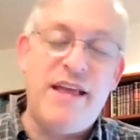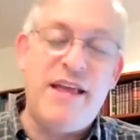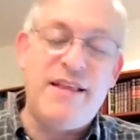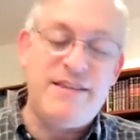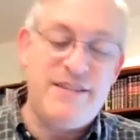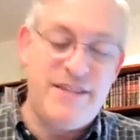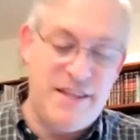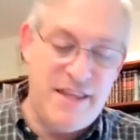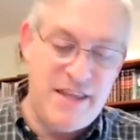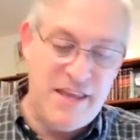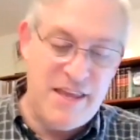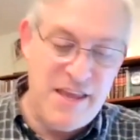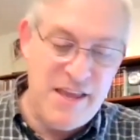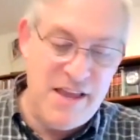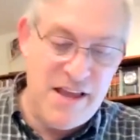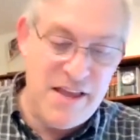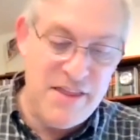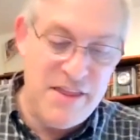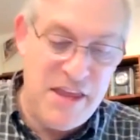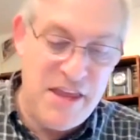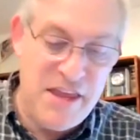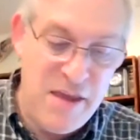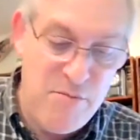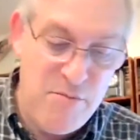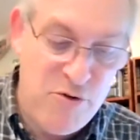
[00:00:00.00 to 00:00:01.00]
when we get to
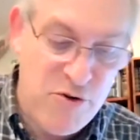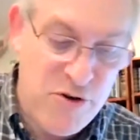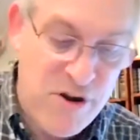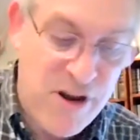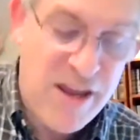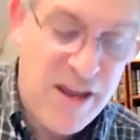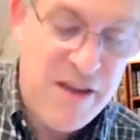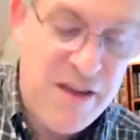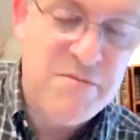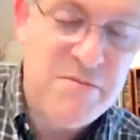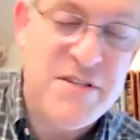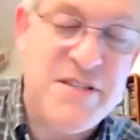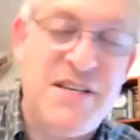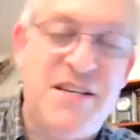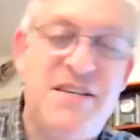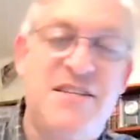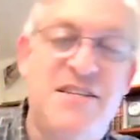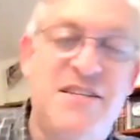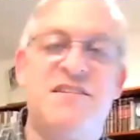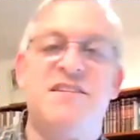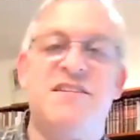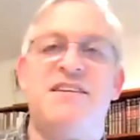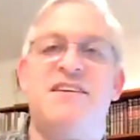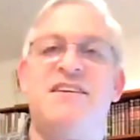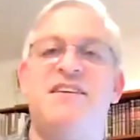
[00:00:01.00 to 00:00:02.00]
the uh, the Hebrew names,
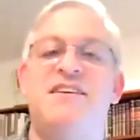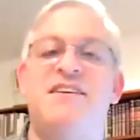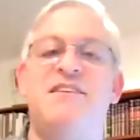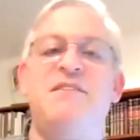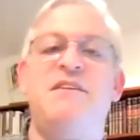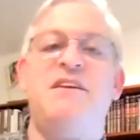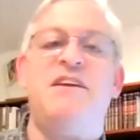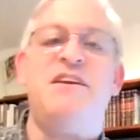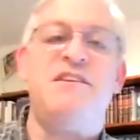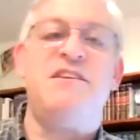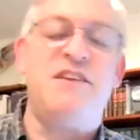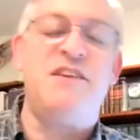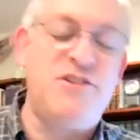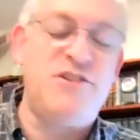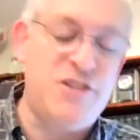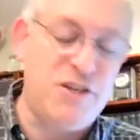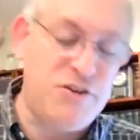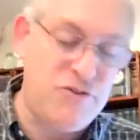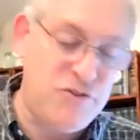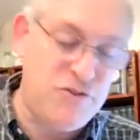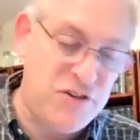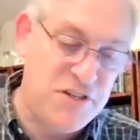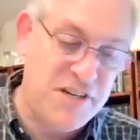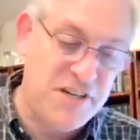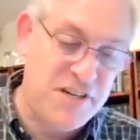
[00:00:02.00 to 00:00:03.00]
it's uh, it,
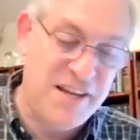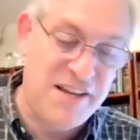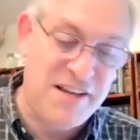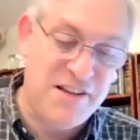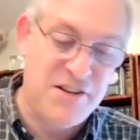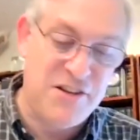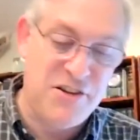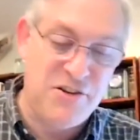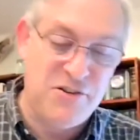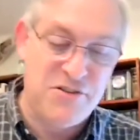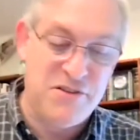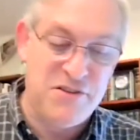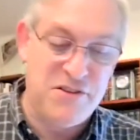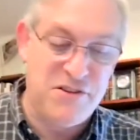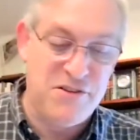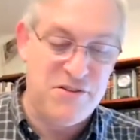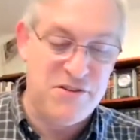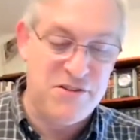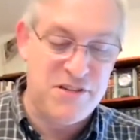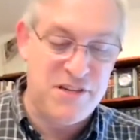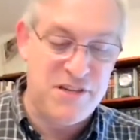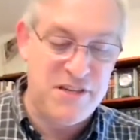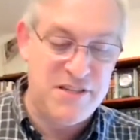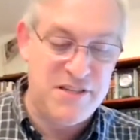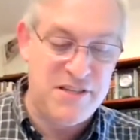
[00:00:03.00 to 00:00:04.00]
it's interesting. Uh, you'll
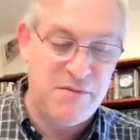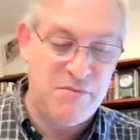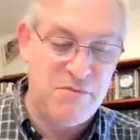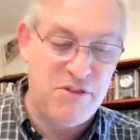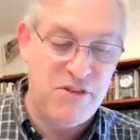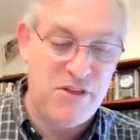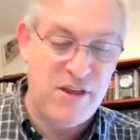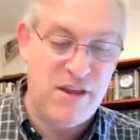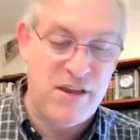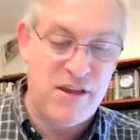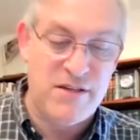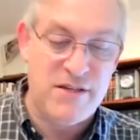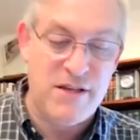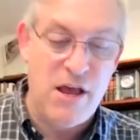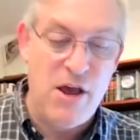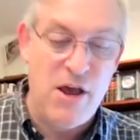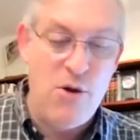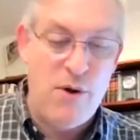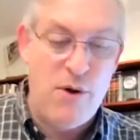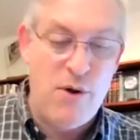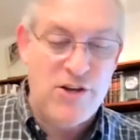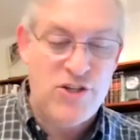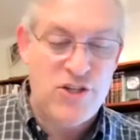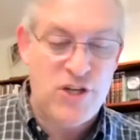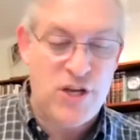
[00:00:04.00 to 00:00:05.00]
you'll see some things.
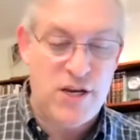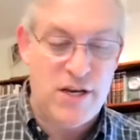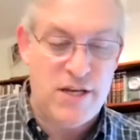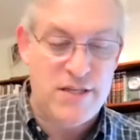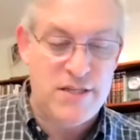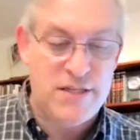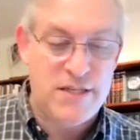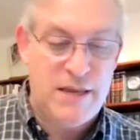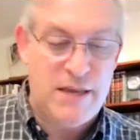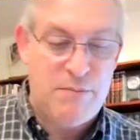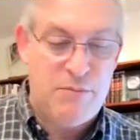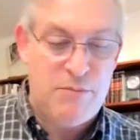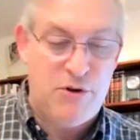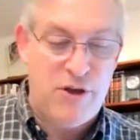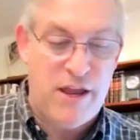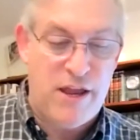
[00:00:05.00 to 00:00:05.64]
We're actually going to